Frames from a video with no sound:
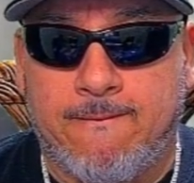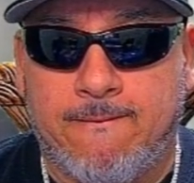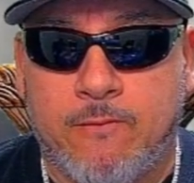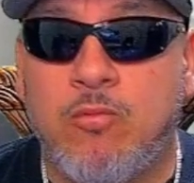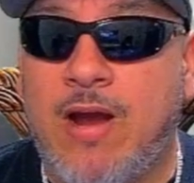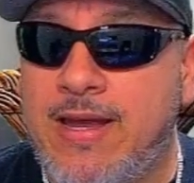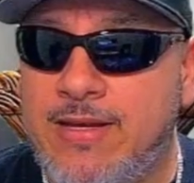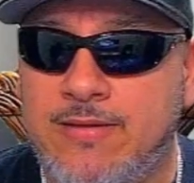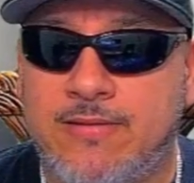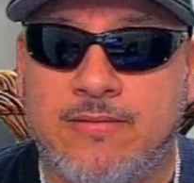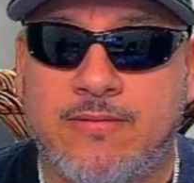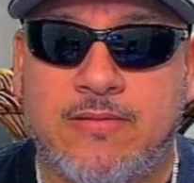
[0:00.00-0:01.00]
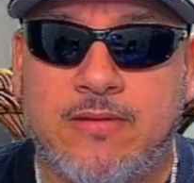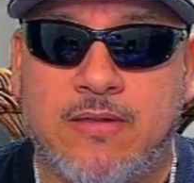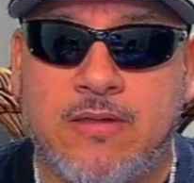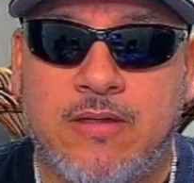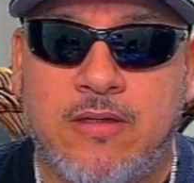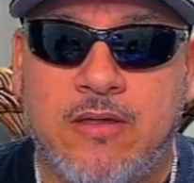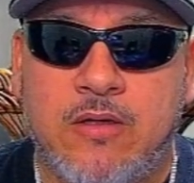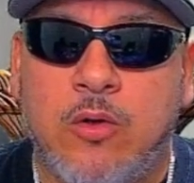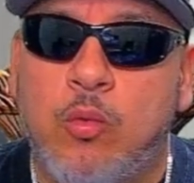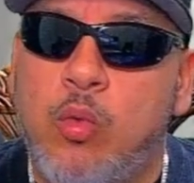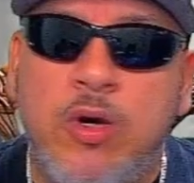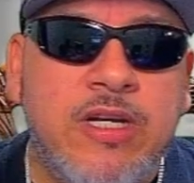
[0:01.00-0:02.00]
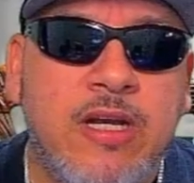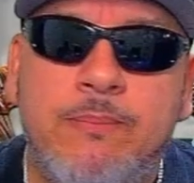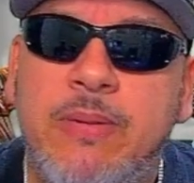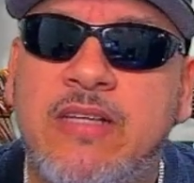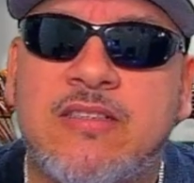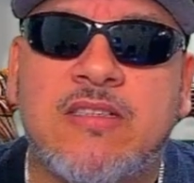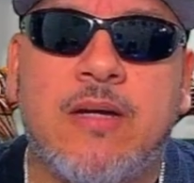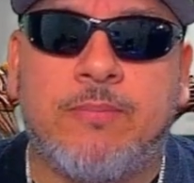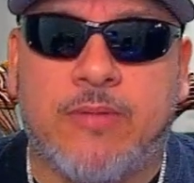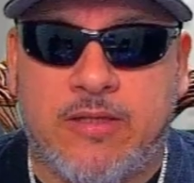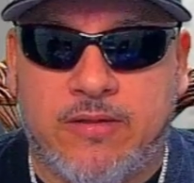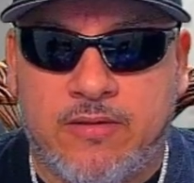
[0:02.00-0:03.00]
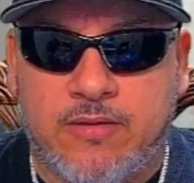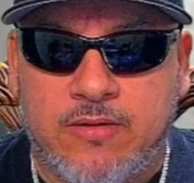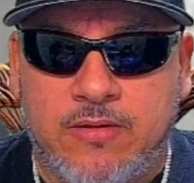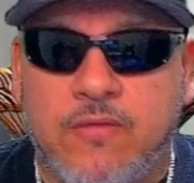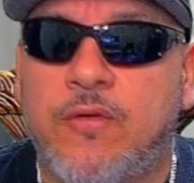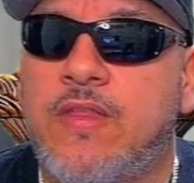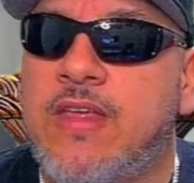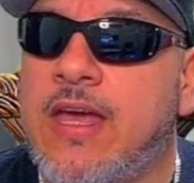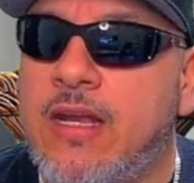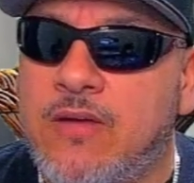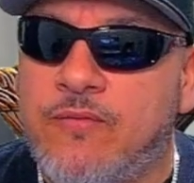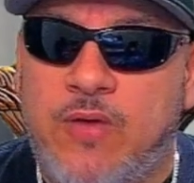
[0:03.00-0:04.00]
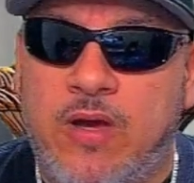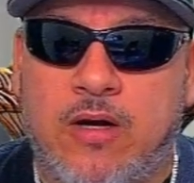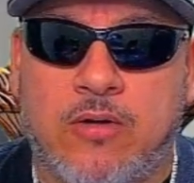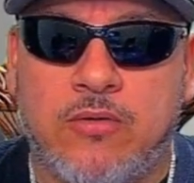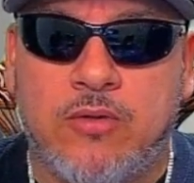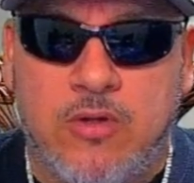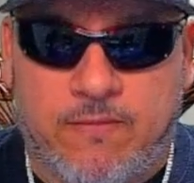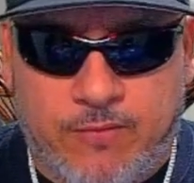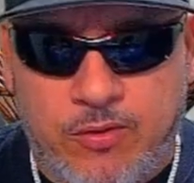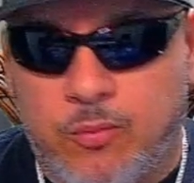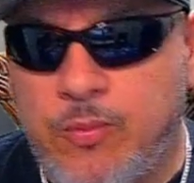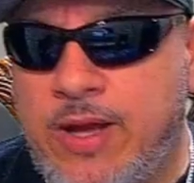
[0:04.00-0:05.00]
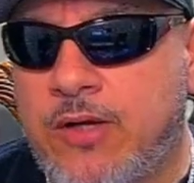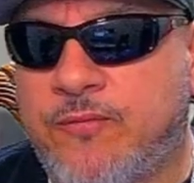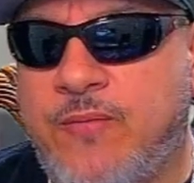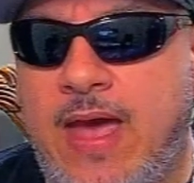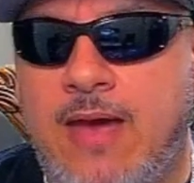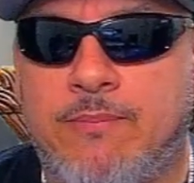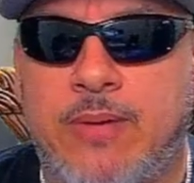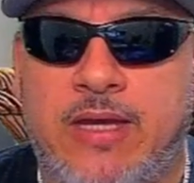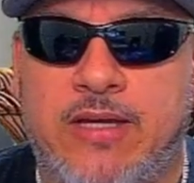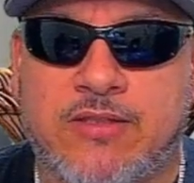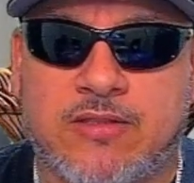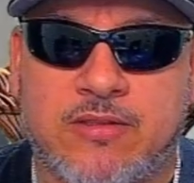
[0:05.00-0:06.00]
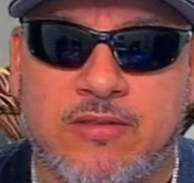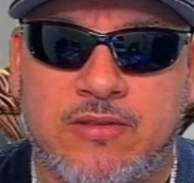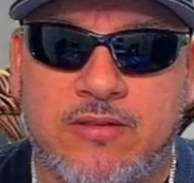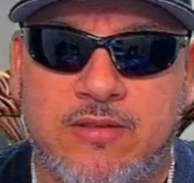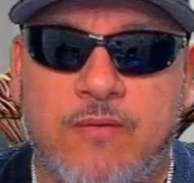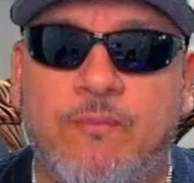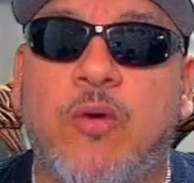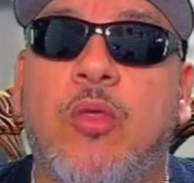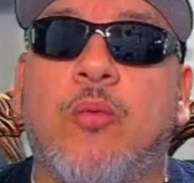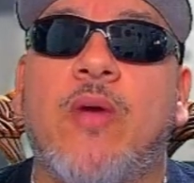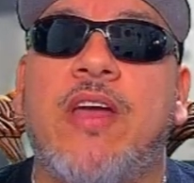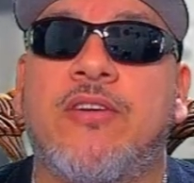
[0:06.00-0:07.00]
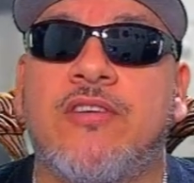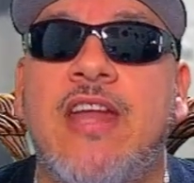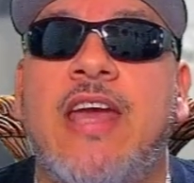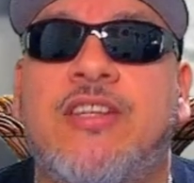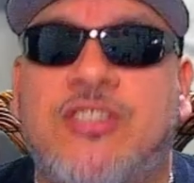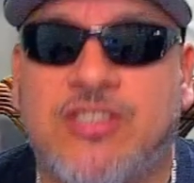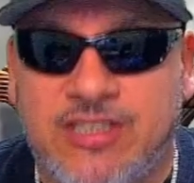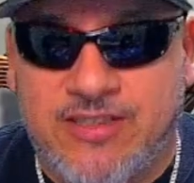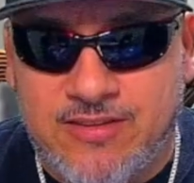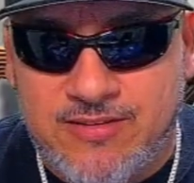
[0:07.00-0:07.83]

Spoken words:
Right? Wouldn't it be something for the NFL, for the Raider fan base, for the Raider Nation,